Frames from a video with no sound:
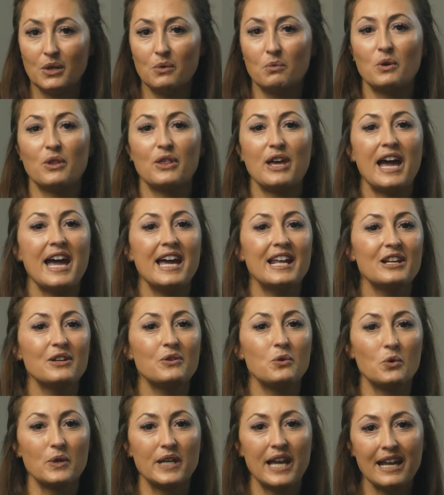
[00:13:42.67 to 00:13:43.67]
with
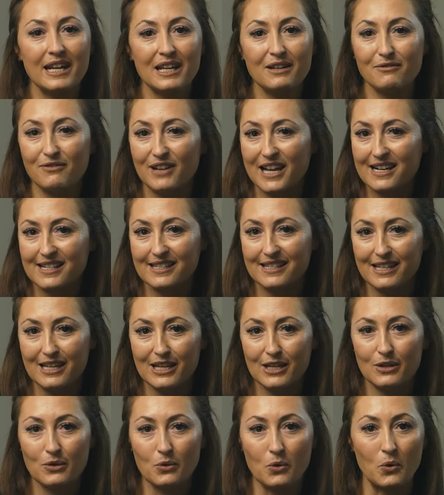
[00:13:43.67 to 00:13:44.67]
added organic
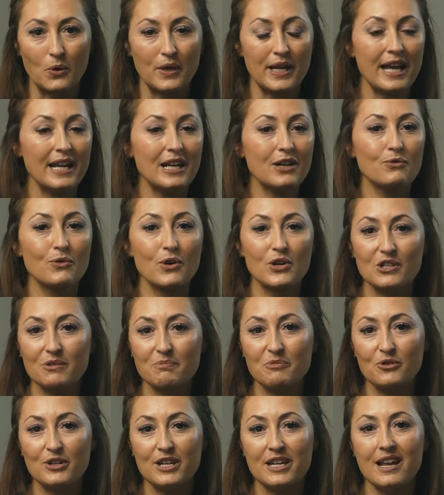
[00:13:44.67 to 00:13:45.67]
flaxseed, organic
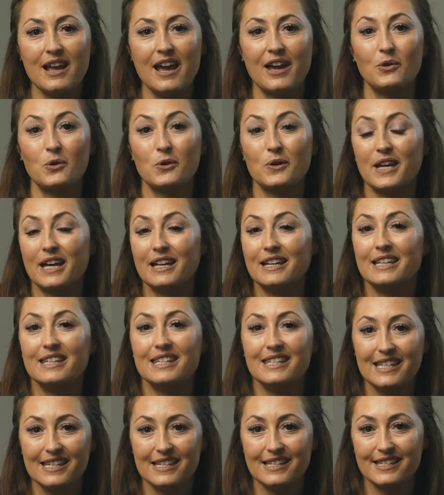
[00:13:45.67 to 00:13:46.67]
rosemary, and organic
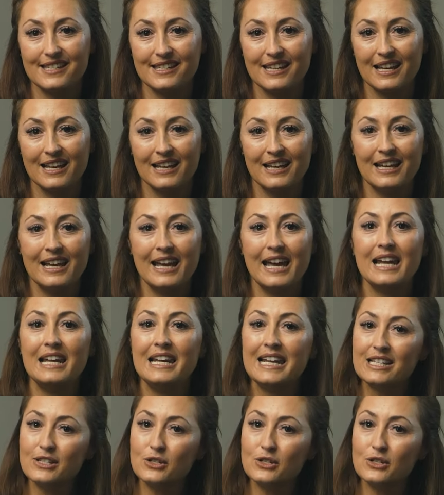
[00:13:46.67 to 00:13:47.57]
yeast. And let's